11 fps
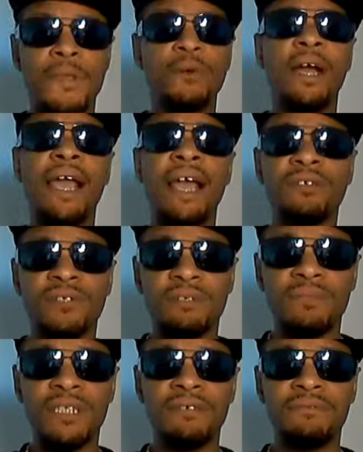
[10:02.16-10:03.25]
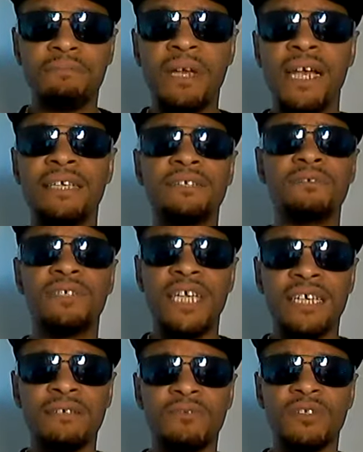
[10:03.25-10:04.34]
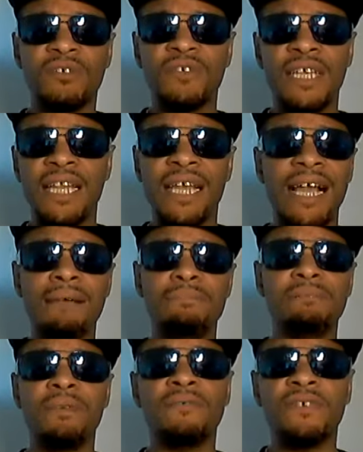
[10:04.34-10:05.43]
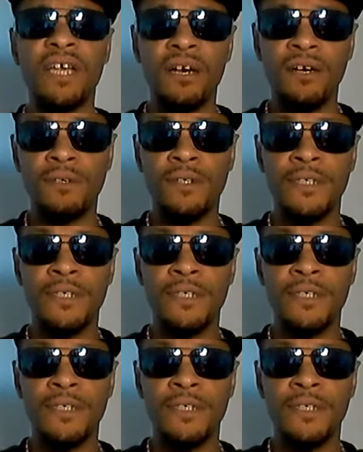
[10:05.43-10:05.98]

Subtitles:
Go handle some stuff. Somebody, you know, Jacobs is over there like, I beat both of y'all.